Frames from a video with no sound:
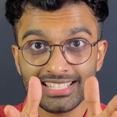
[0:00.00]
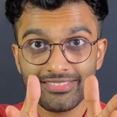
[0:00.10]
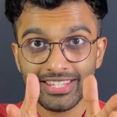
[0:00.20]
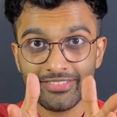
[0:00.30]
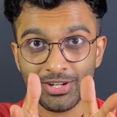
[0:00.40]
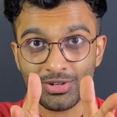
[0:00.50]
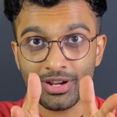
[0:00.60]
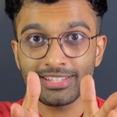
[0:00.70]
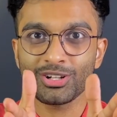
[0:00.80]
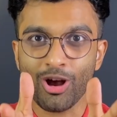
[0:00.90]
see where they went
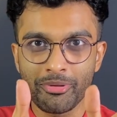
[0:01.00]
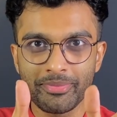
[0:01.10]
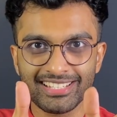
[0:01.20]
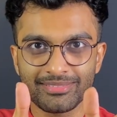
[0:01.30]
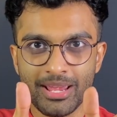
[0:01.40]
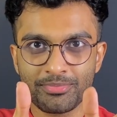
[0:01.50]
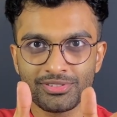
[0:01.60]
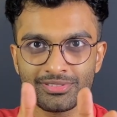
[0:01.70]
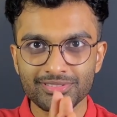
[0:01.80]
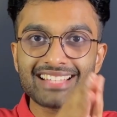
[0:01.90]
wrong. It's a common
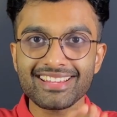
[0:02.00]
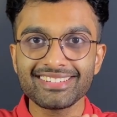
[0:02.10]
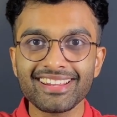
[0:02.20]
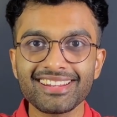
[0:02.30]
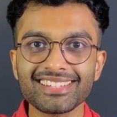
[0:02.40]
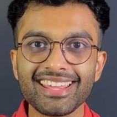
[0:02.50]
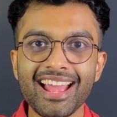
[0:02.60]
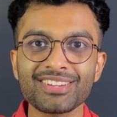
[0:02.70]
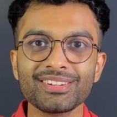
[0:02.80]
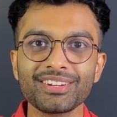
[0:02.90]
misconception. Sagittarius A
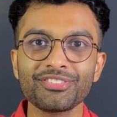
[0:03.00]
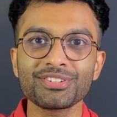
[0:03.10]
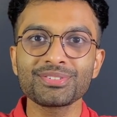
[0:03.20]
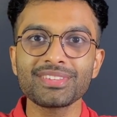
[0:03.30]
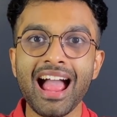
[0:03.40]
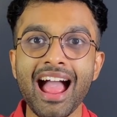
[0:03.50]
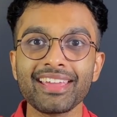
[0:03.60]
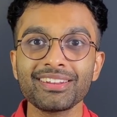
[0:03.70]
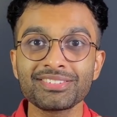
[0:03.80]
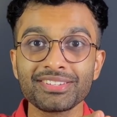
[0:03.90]
actually refers to the high
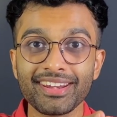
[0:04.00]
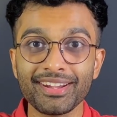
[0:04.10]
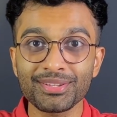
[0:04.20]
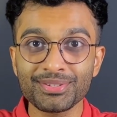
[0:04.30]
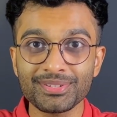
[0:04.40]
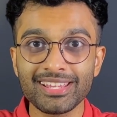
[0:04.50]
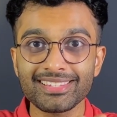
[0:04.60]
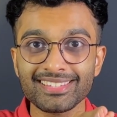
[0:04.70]
energy radio source at the